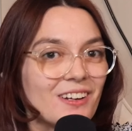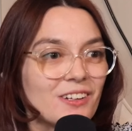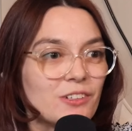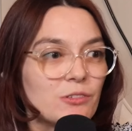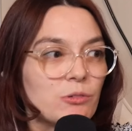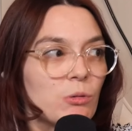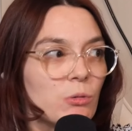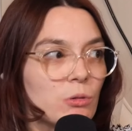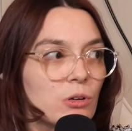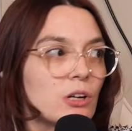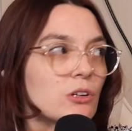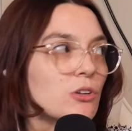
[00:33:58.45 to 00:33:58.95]

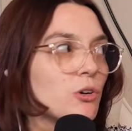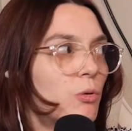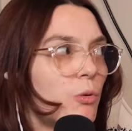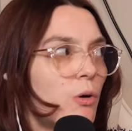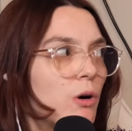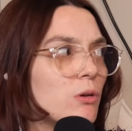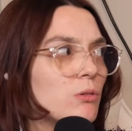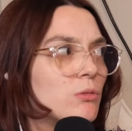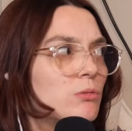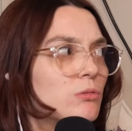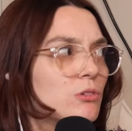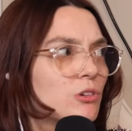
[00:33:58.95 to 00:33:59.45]
quote
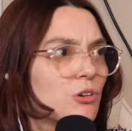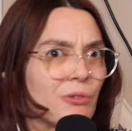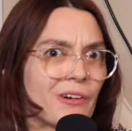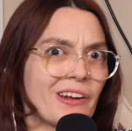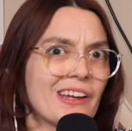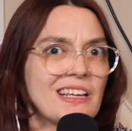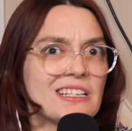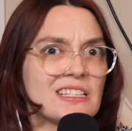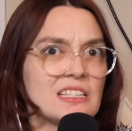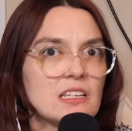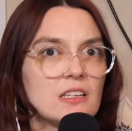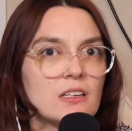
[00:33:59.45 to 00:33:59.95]
unquote
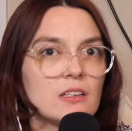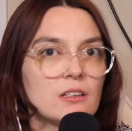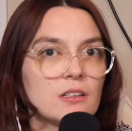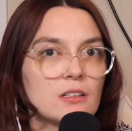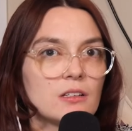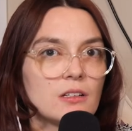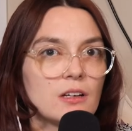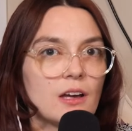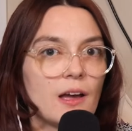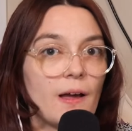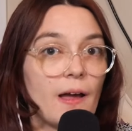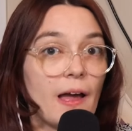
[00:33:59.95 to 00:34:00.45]
crazy
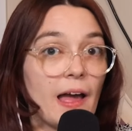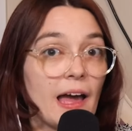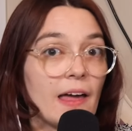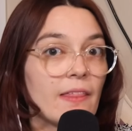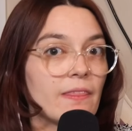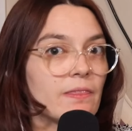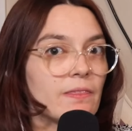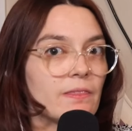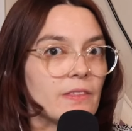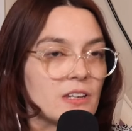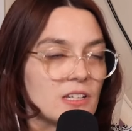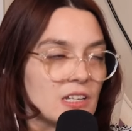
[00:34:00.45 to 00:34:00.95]
at
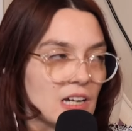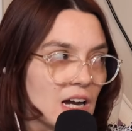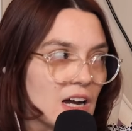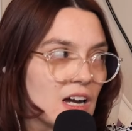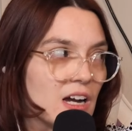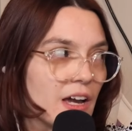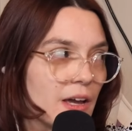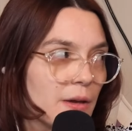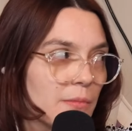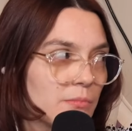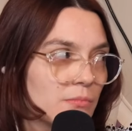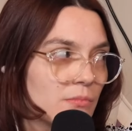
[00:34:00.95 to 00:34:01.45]
the
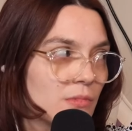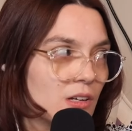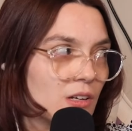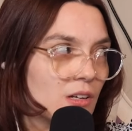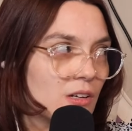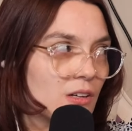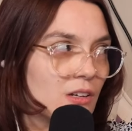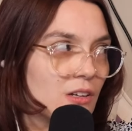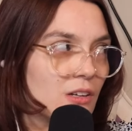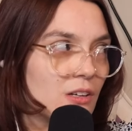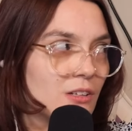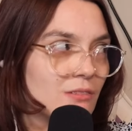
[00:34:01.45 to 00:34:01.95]
time.
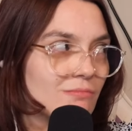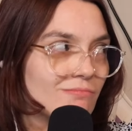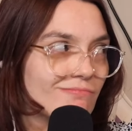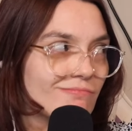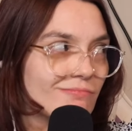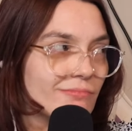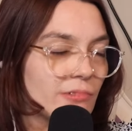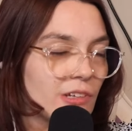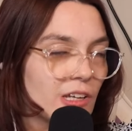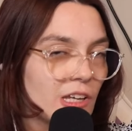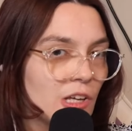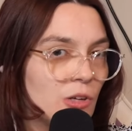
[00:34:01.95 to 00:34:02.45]

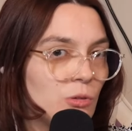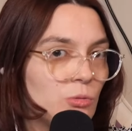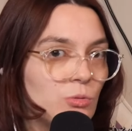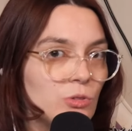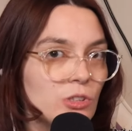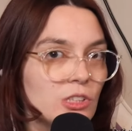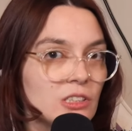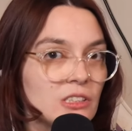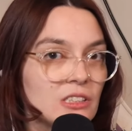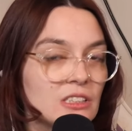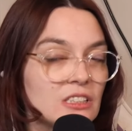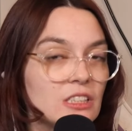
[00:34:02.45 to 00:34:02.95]
It
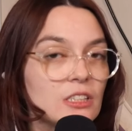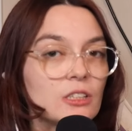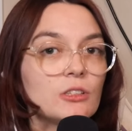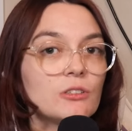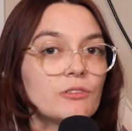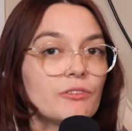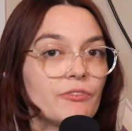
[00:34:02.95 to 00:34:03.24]
was still